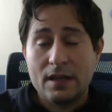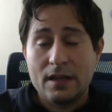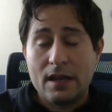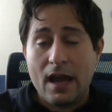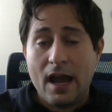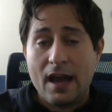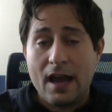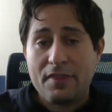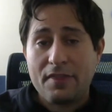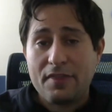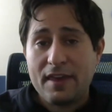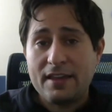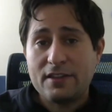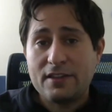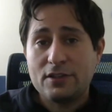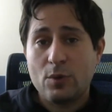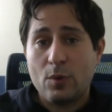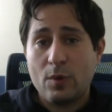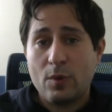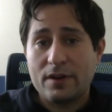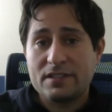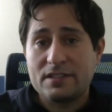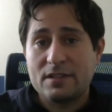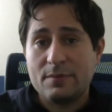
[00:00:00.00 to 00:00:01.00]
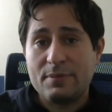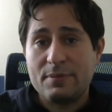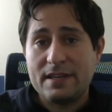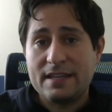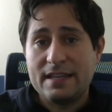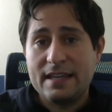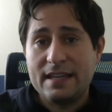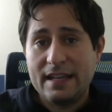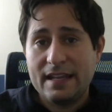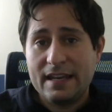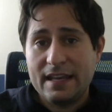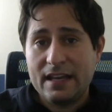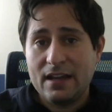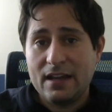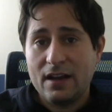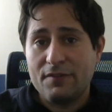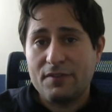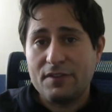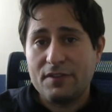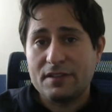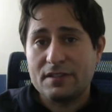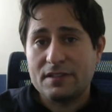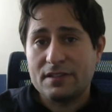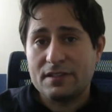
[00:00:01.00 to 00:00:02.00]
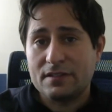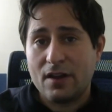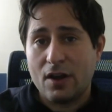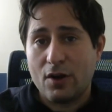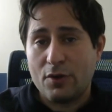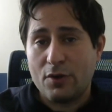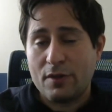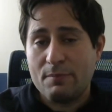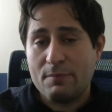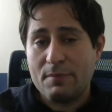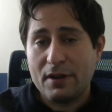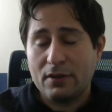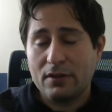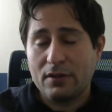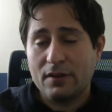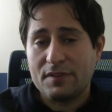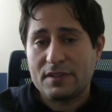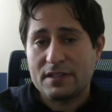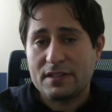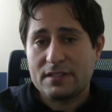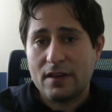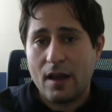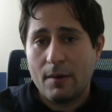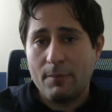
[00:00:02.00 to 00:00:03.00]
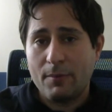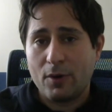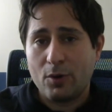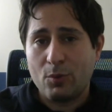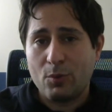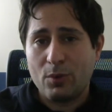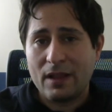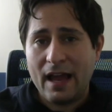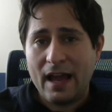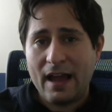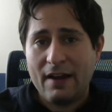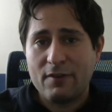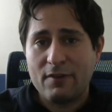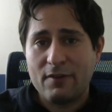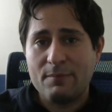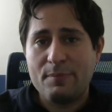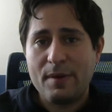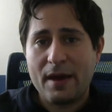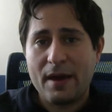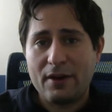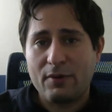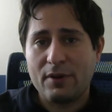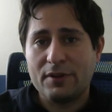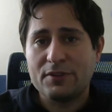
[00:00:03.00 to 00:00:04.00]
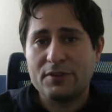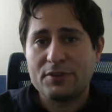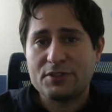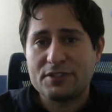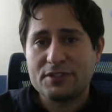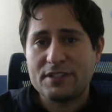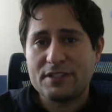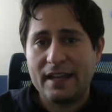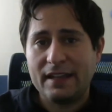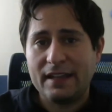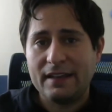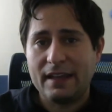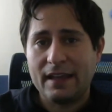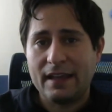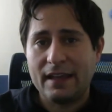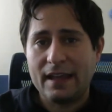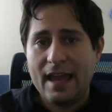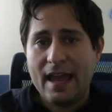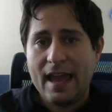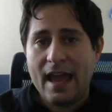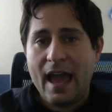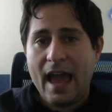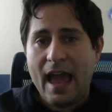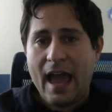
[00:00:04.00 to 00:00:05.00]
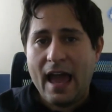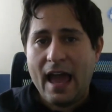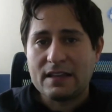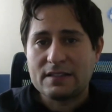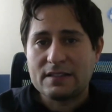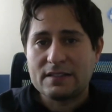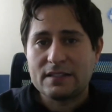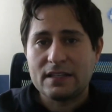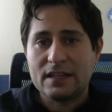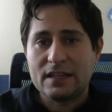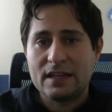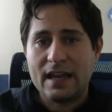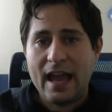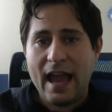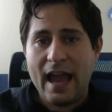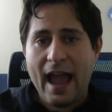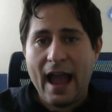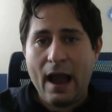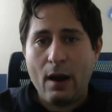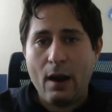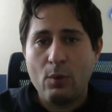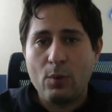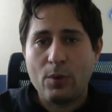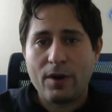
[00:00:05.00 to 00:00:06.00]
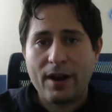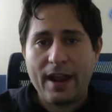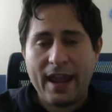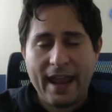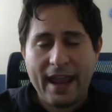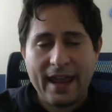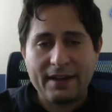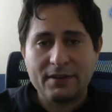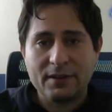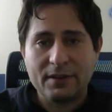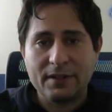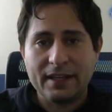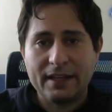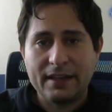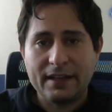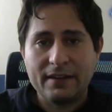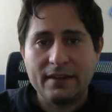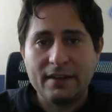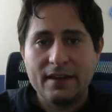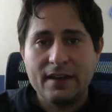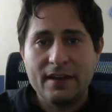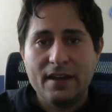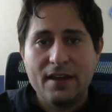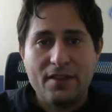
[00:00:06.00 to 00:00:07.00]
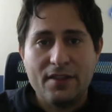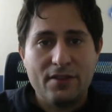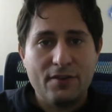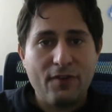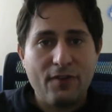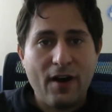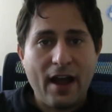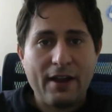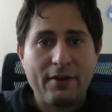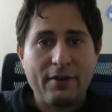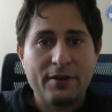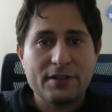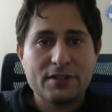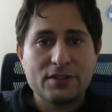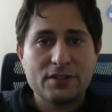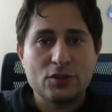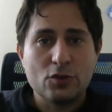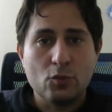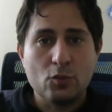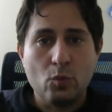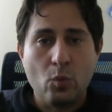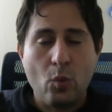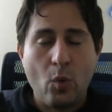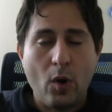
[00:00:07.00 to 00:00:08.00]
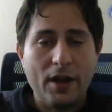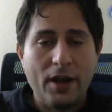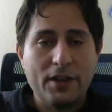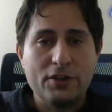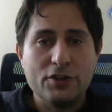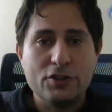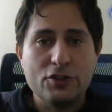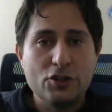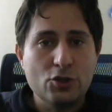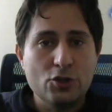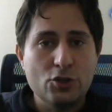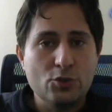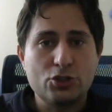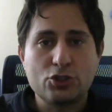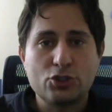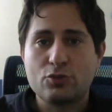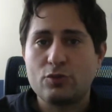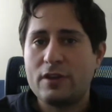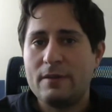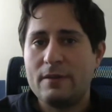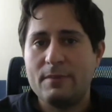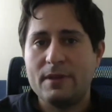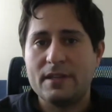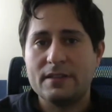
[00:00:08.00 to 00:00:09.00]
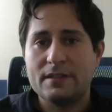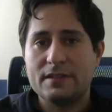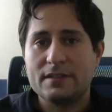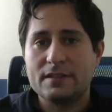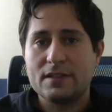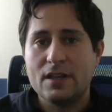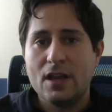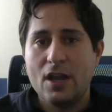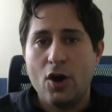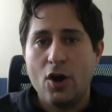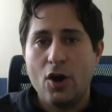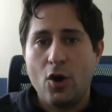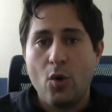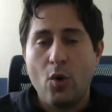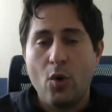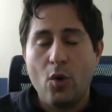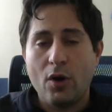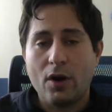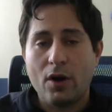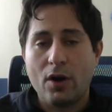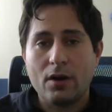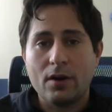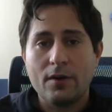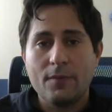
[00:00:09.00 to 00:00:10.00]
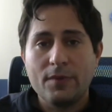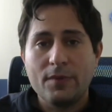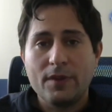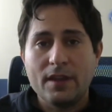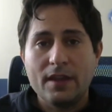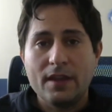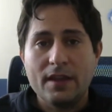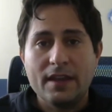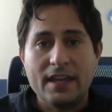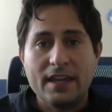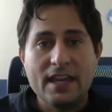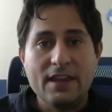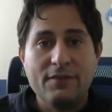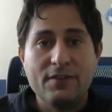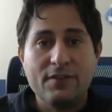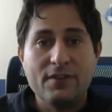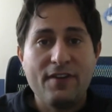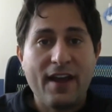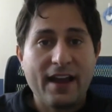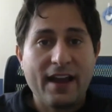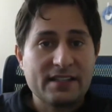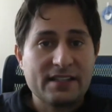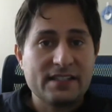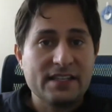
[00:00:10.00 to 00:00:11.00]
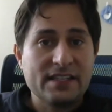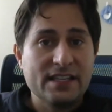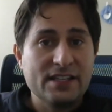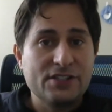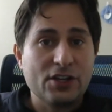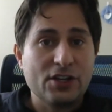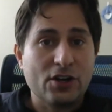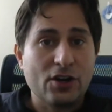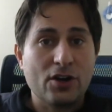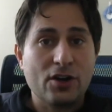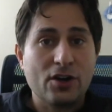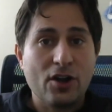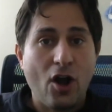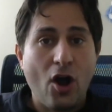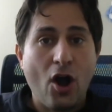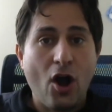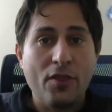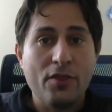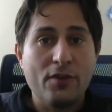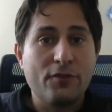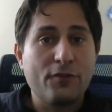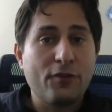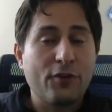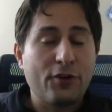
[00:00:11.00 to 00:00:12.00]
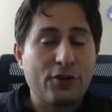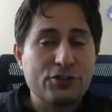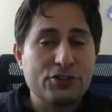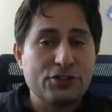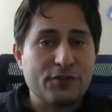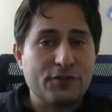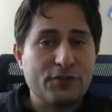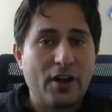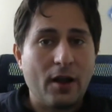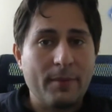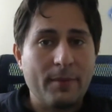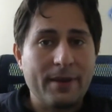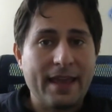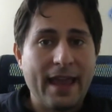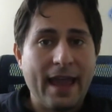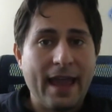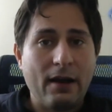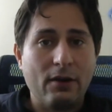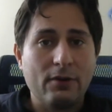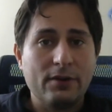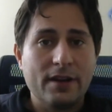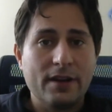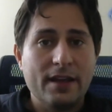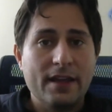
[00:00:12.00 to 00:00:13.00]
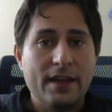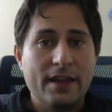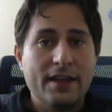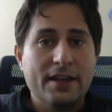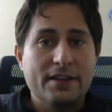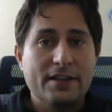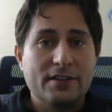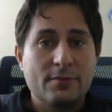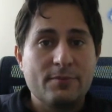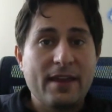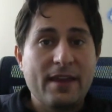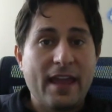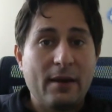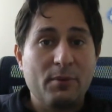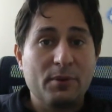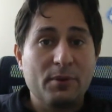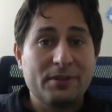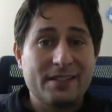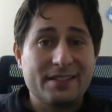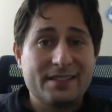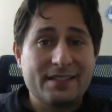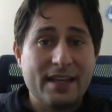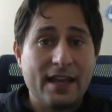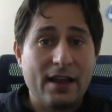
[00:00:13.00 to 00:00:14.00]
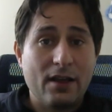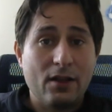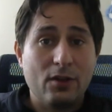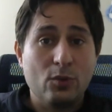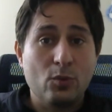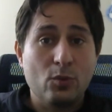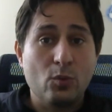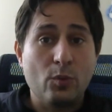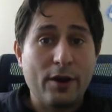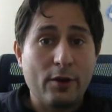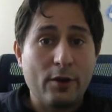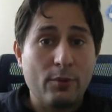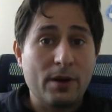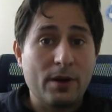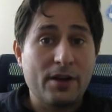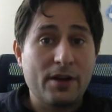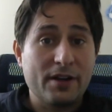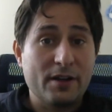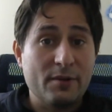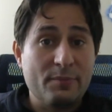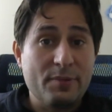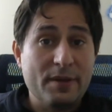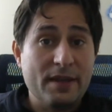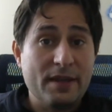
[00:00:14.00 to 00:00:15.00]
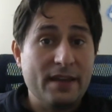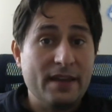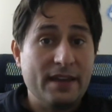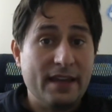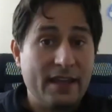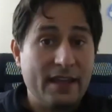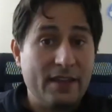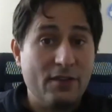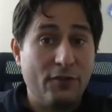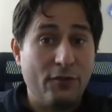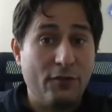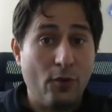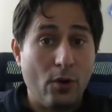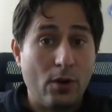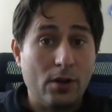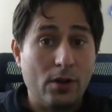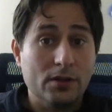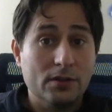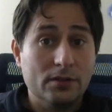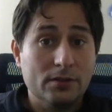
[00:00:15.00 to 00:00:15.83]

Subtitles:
I think towards the beginning of this or the middle of the summer, we'll have a better understanding as to how we're handling the virus, what new treatments or even vaccines are on the verge of coming out to be able to tell where we're going to be in the fall.